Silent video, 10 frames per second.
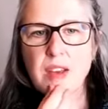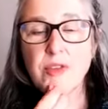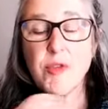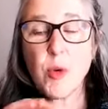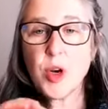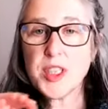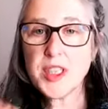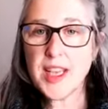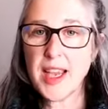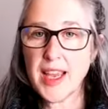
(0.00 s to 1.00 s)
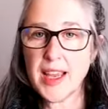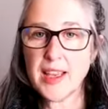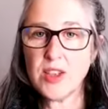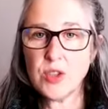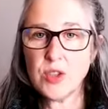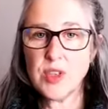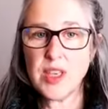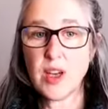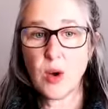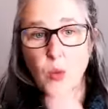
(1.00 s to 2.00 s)
for today, you
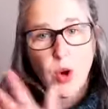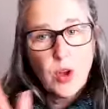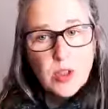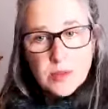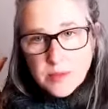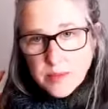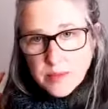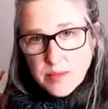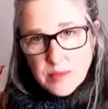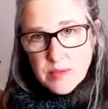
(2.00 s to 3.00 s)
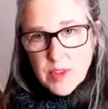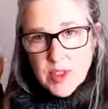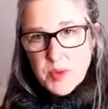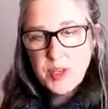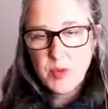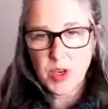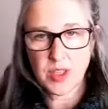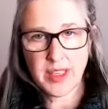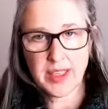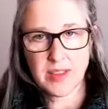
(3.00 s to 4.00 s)
need a wall because we're going to work on
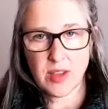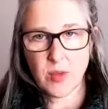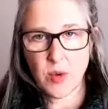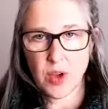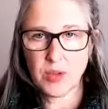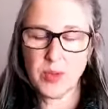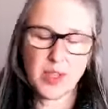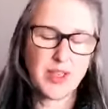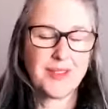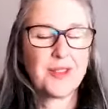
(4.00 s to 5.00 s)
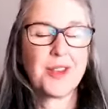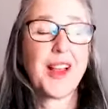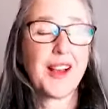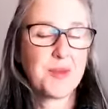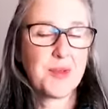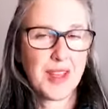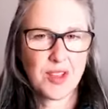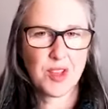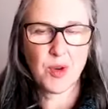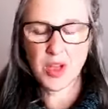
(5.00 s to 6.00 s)
legs on the wall. We're going to relax with legs
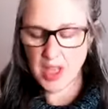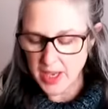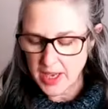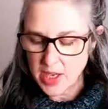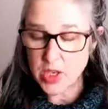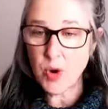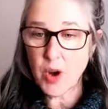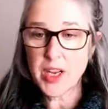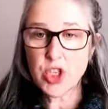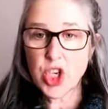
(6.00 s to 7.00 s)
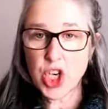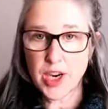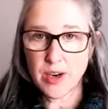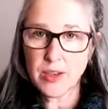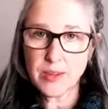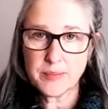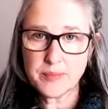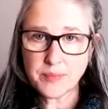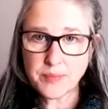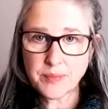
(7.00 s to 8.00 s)
on the wall. You want a chair
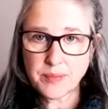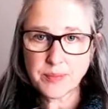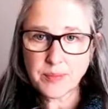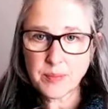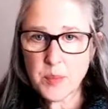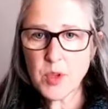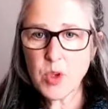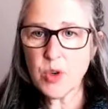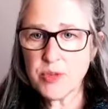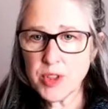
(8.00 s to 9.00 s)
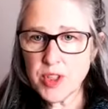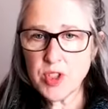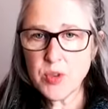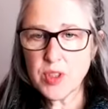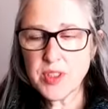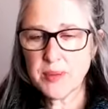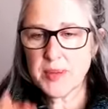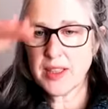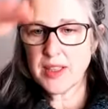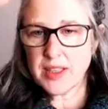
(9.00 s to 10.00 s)
or a footstool,
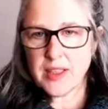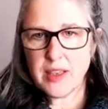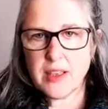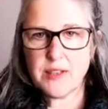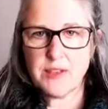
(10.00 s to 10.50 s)
something that's kind of